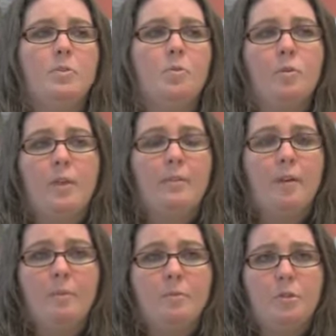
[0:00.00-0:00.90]
school they've
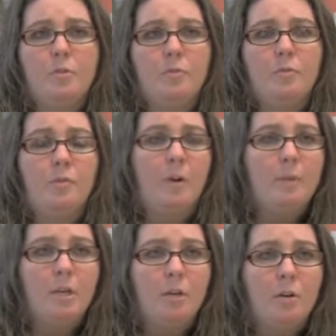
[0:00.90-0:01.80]
come to from
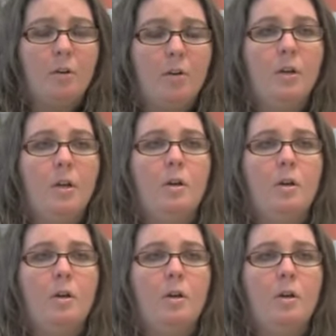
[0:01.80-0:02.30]
here,